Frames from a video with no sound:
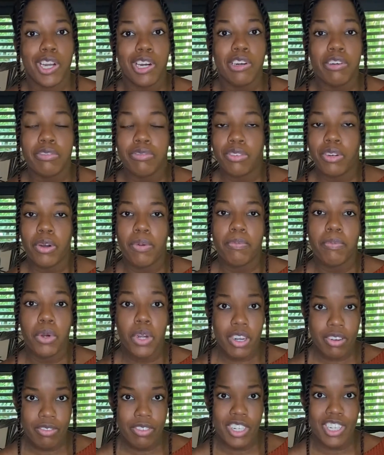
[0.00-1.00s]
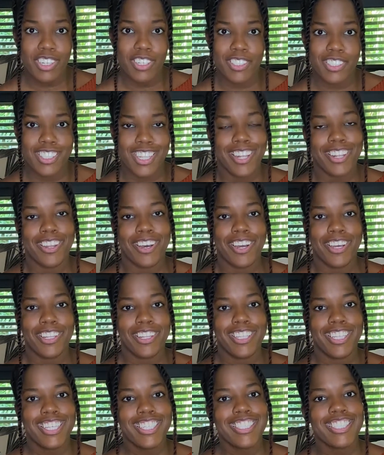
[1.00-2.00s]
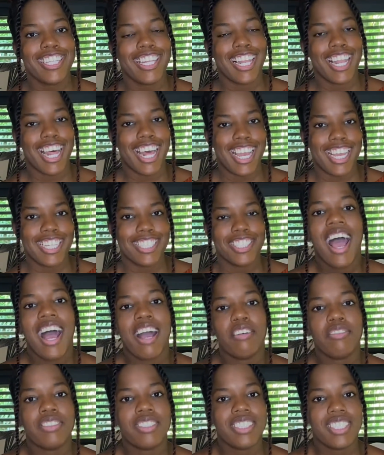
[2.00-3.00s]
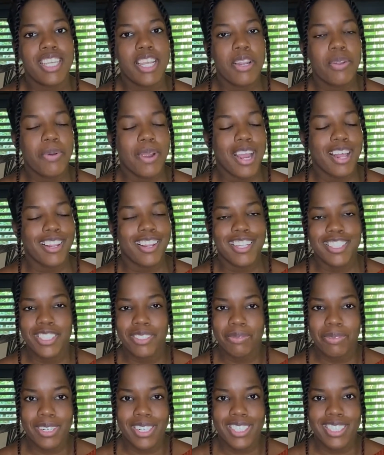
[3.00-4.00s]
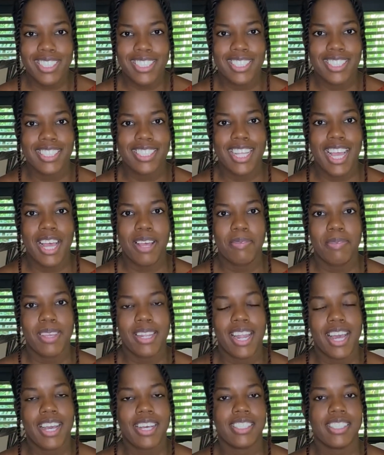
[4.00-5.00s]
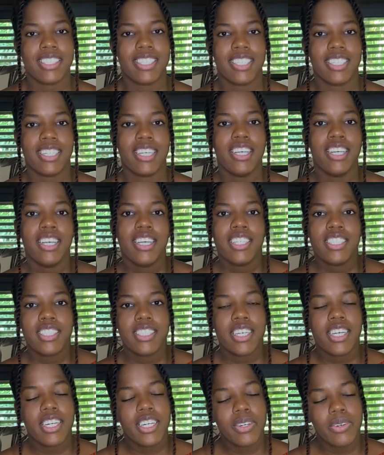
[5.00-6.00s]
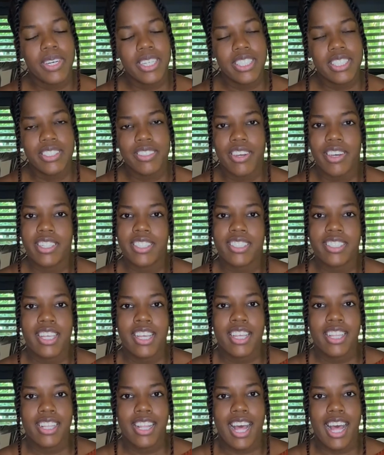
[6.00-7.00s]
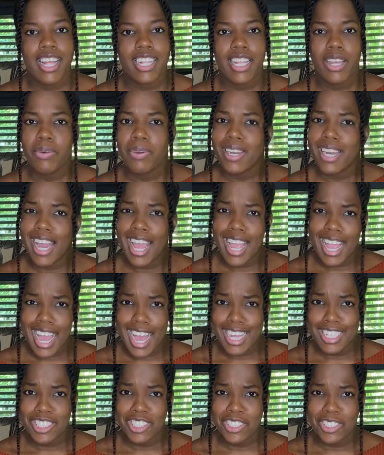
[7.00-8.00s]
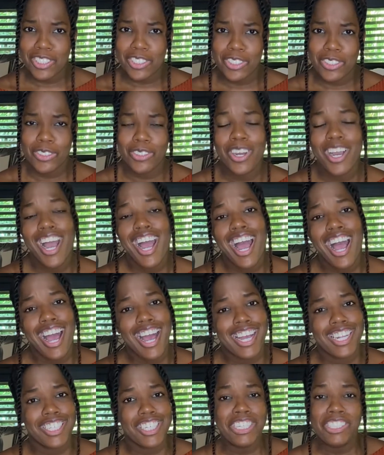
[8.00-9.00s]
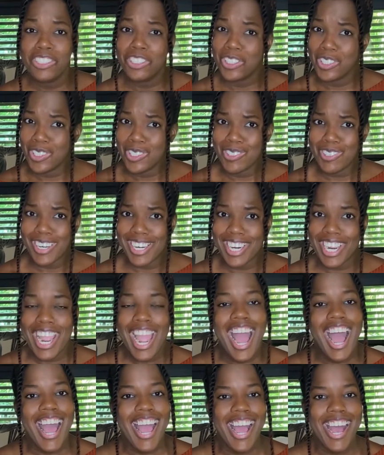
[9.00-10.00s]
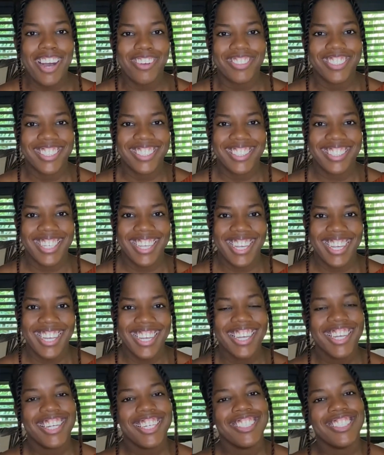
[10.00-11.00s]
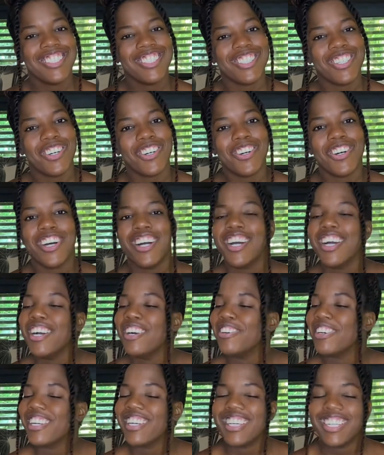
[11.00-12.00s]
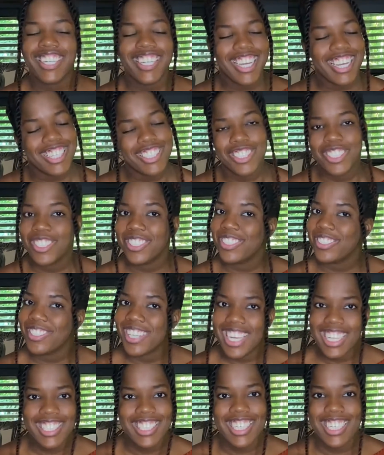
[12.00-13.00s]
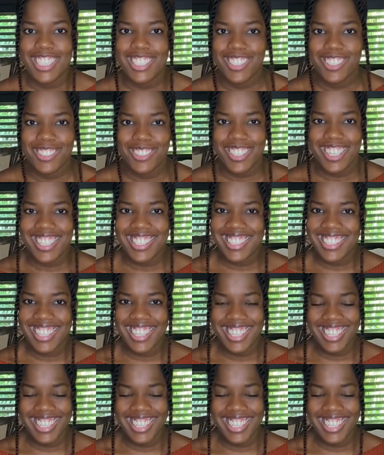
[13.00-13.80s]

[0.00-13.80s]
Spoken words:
out for more videos along these lines. I've seen where a lot of persons have been asking certain questions that they would like answers to, and don't worry, I have the tea, so we're gonna get straight into it.